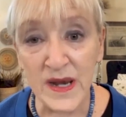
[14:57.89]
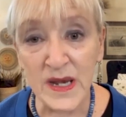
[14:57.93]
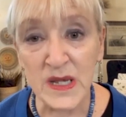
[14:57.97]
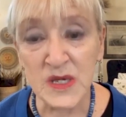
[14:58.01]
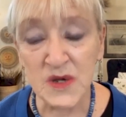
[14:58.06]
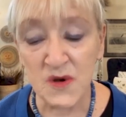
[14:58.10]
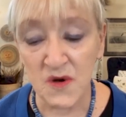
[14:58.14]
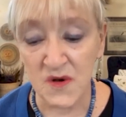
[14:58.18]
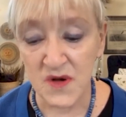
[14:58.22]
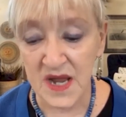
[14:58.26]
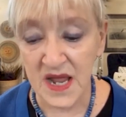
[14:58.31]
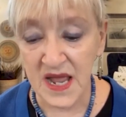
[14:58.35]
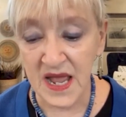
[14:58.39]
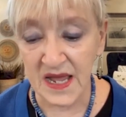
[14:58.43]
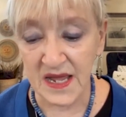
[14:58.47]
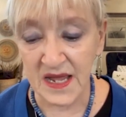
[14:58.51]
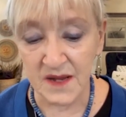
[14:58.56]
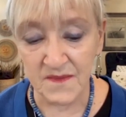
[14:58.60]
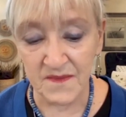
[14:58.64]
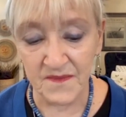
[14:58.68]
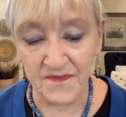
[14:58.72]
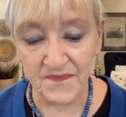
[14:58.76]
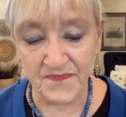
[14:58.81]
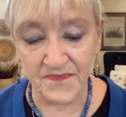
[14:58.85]
is her
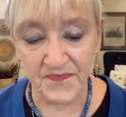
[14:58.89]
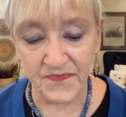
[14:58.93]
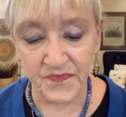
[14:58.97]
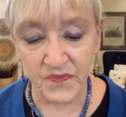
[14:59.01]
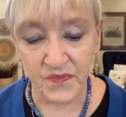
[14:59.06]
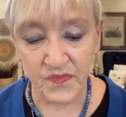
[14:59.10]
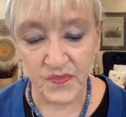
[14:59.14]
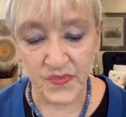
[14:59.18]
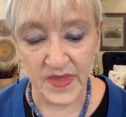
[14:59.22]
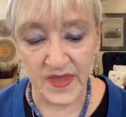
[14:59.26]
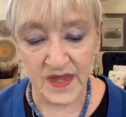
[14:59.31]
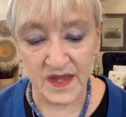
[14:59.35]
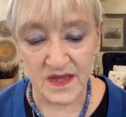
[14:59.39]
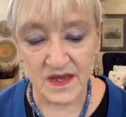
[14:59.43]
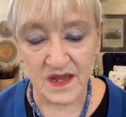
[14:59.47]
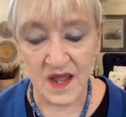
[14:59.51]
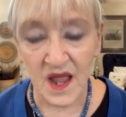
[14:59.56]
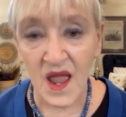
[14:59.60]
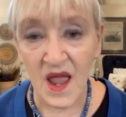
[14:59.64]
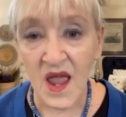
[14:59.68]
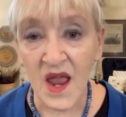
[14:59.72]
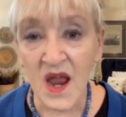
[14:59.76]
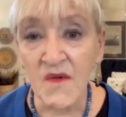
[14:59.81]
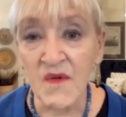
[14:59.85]
name?"
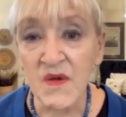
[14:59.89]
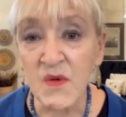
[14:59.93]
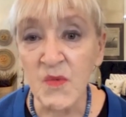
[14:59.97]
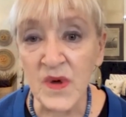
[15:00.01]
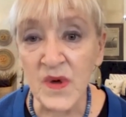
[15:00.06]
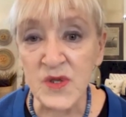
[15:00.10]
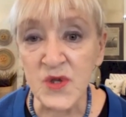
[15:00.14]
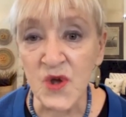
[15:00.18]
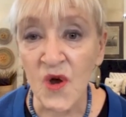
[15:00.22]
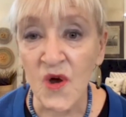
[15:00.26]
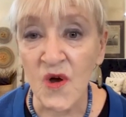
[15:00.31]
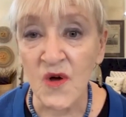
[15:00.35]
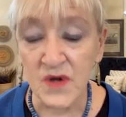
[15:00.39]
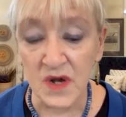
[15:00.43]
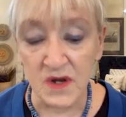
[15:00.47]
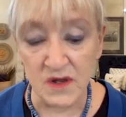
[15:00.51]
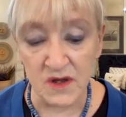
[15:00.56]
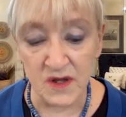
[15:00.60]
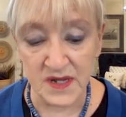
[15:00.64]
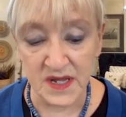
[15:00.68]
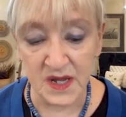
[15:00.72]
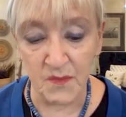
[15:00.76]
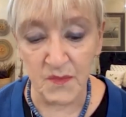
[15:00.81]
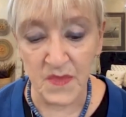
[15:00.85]
Everyone turned to
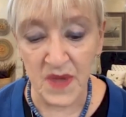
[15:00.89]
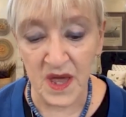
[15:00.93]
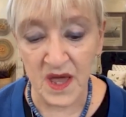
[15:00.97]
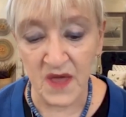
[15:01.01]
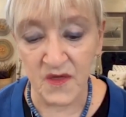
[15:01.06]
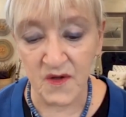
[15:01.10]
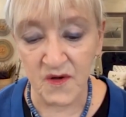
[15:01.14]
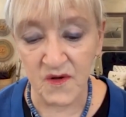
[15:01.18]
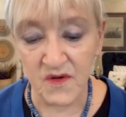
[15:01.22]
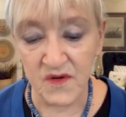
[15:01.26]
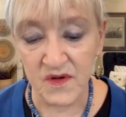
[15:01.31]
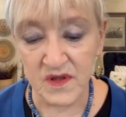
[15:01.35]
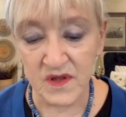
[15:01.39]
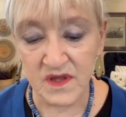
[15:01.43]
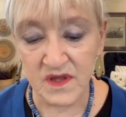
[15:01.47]
look at Mother.